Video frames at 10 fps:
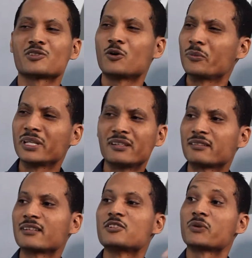so many
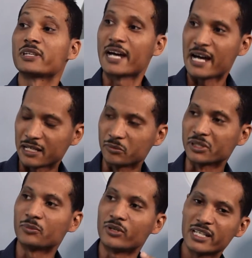things you can add. But
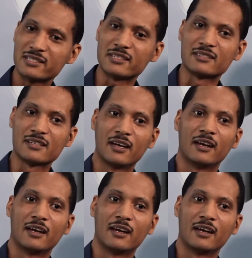the point is,